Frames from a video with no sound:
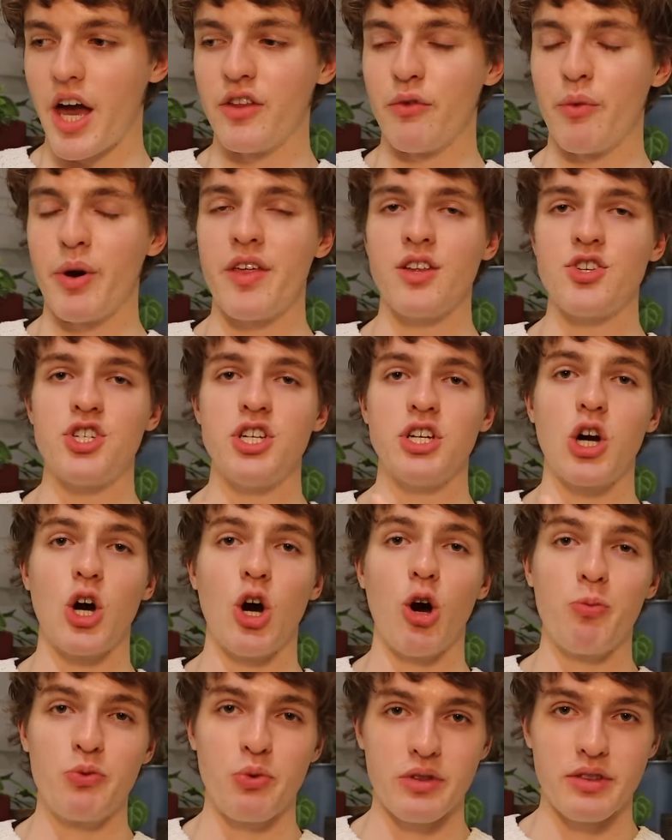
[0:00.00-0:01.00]
And the way that she
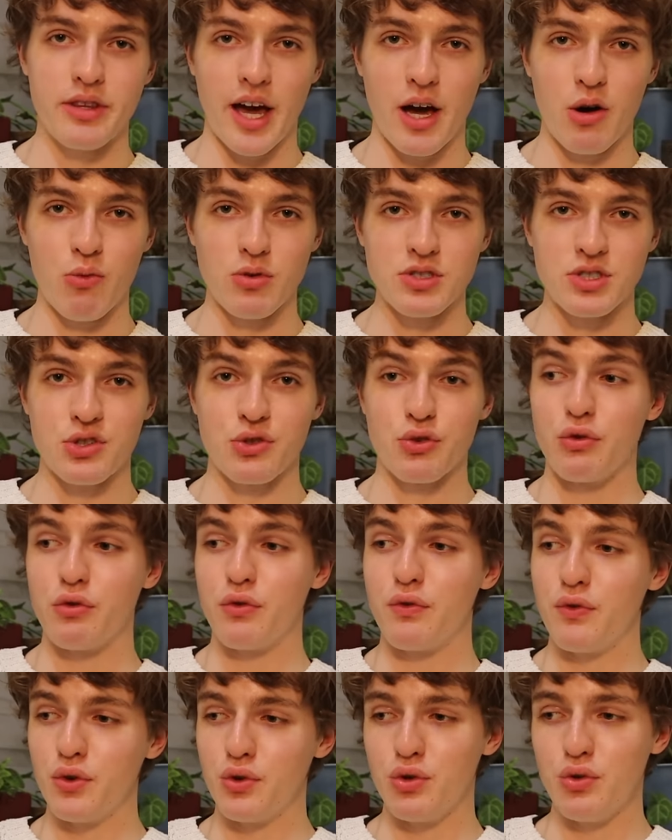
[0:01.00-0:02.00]
coped with that was through
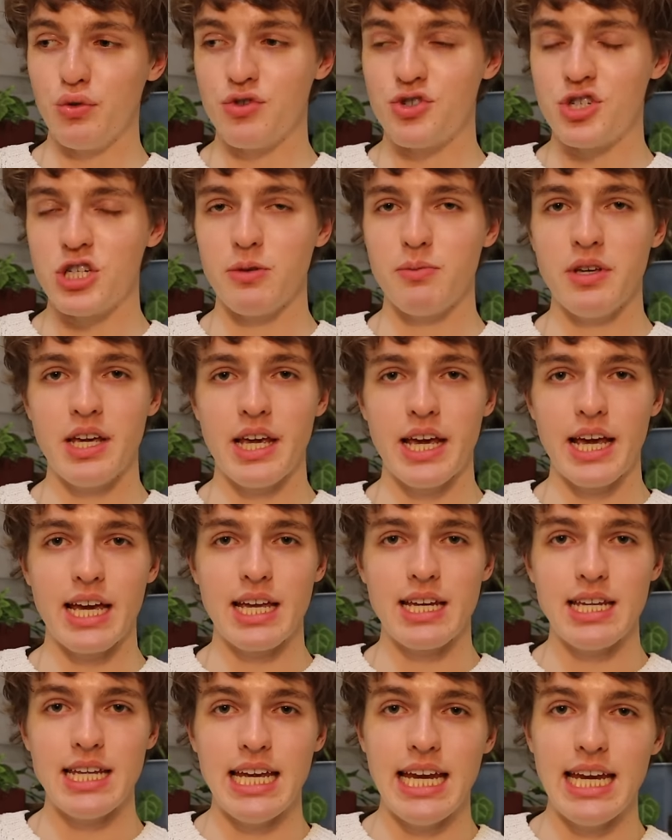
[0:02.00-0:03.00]
food. She
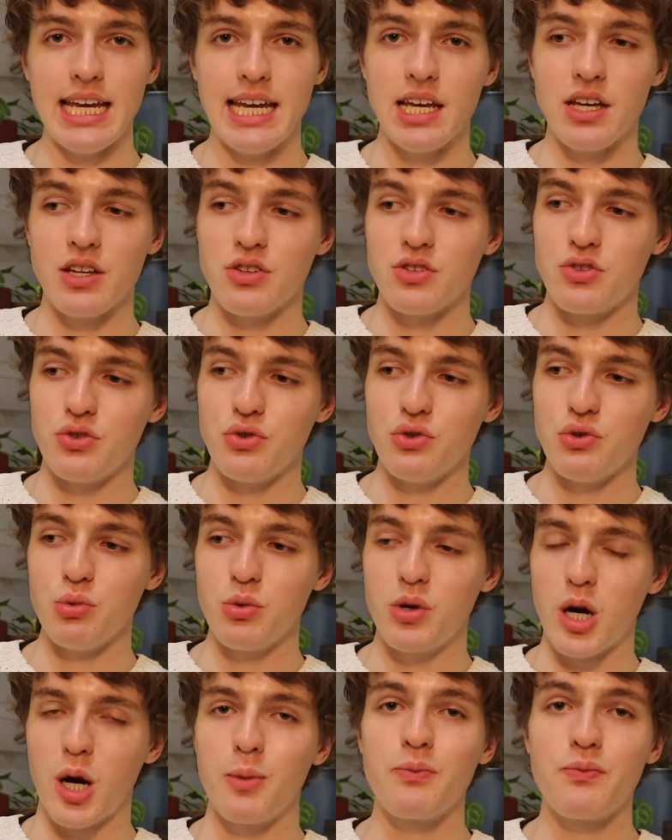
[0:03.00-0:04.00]
began eating to
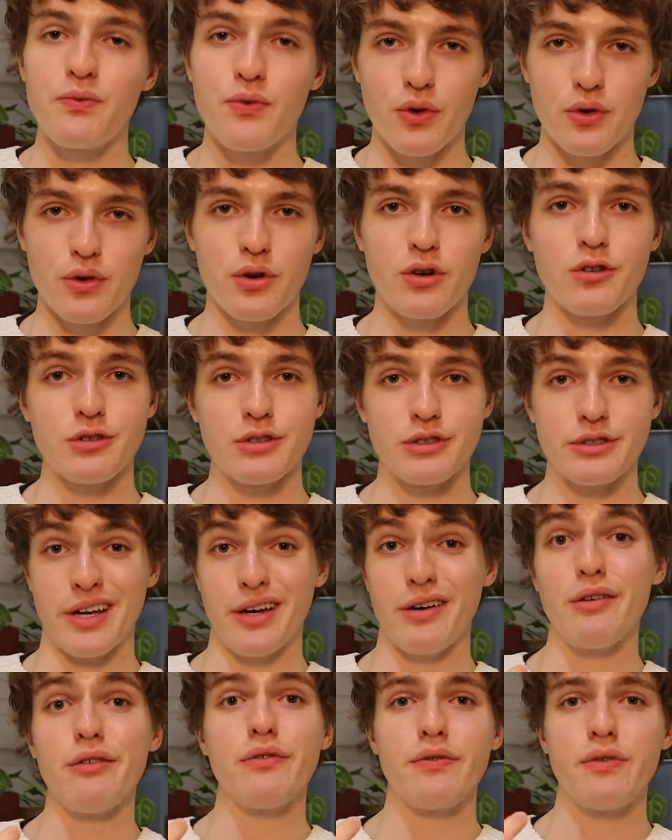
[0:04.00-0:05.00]
comfort
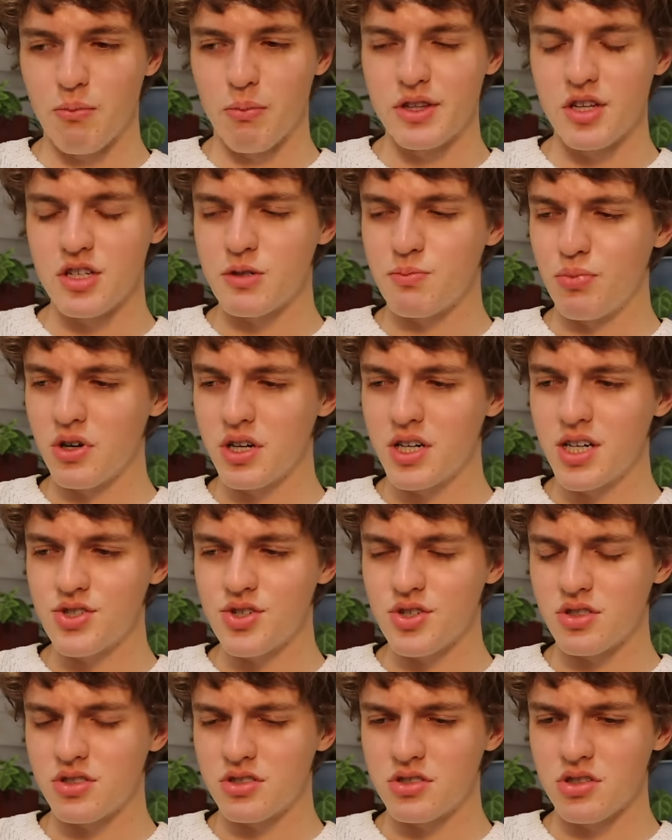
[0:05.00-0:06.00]
herself. But this book is
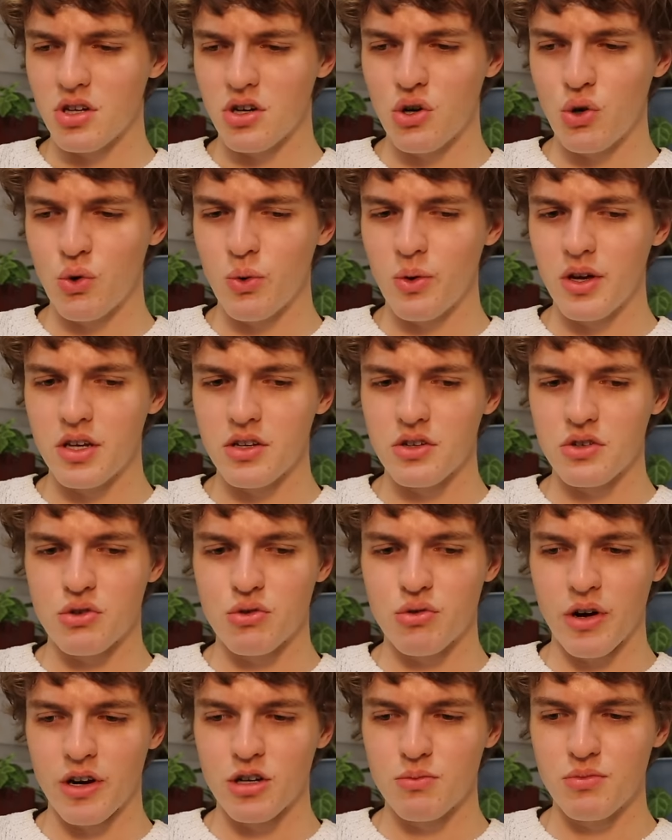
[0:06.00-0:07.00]
just so
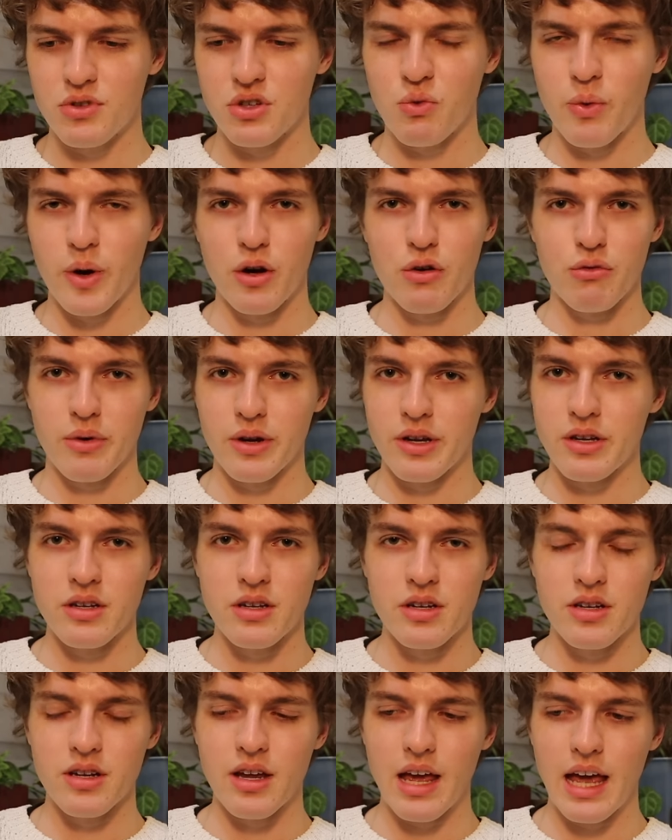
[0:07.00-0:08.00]
incredibly well
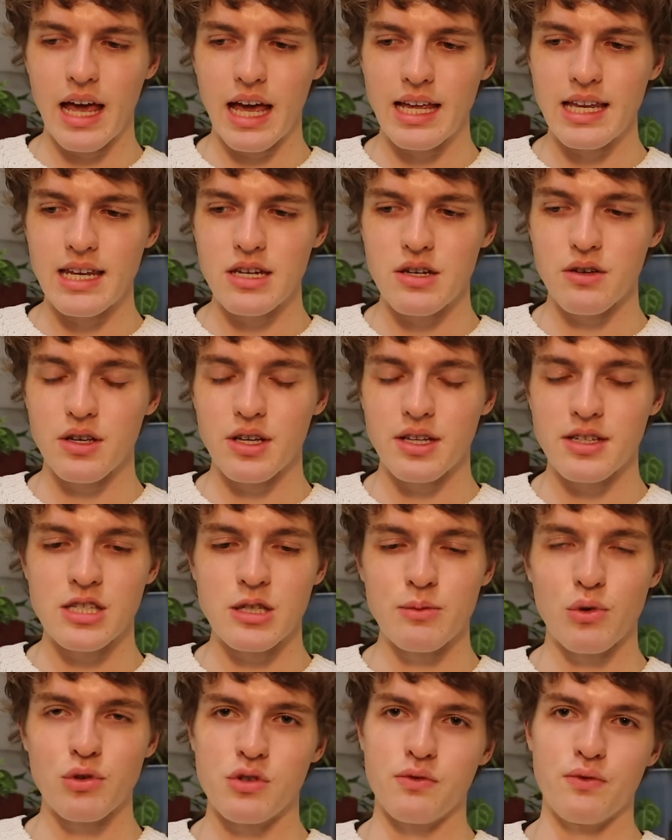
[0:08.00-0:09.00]
written, and it's
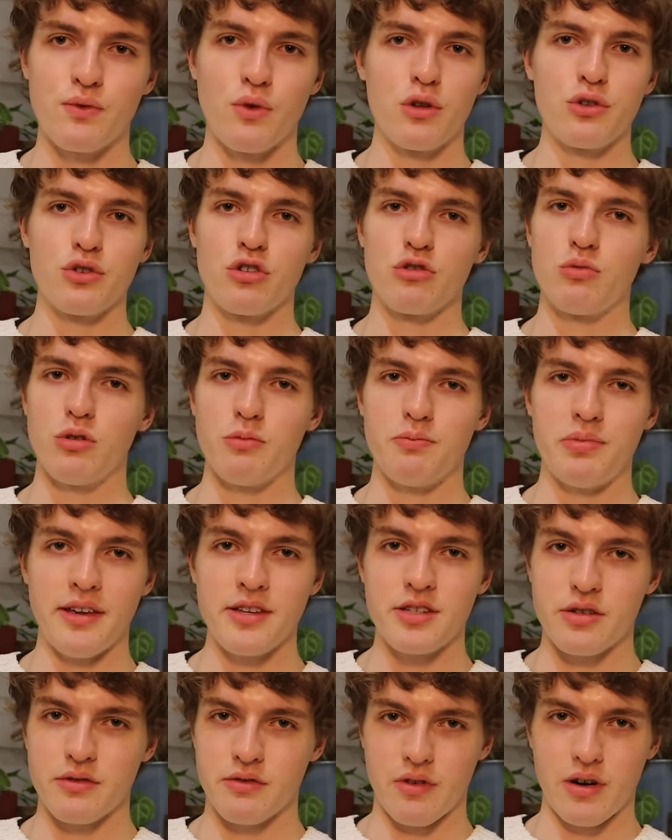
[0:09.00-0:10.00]
the most vulnerable
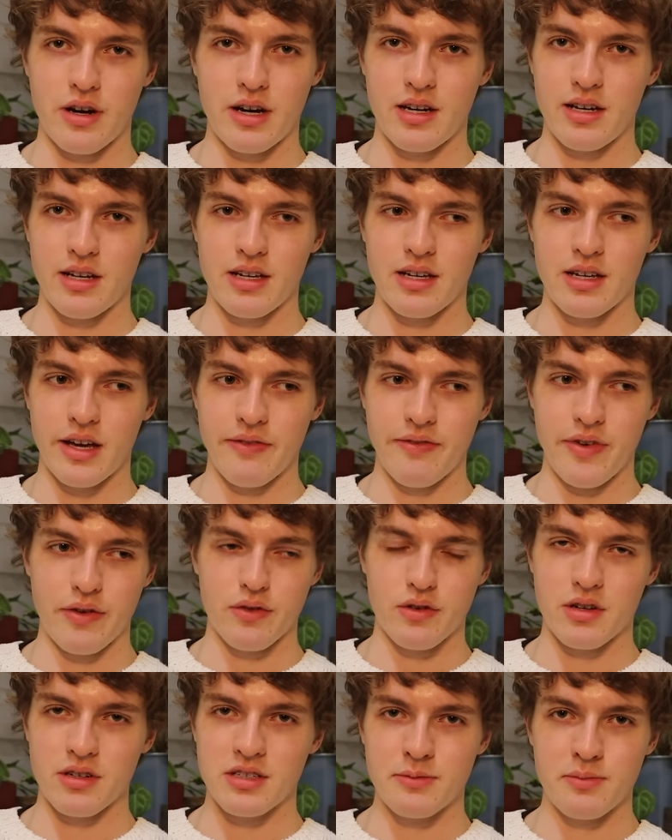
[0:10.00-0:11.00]
piece of writing I've
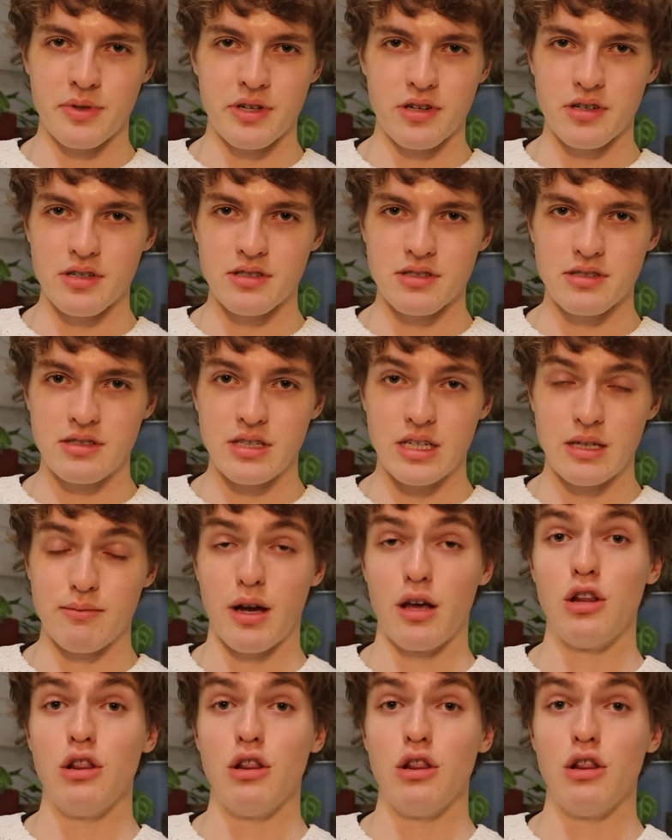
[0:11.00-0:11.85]
ever experienced in my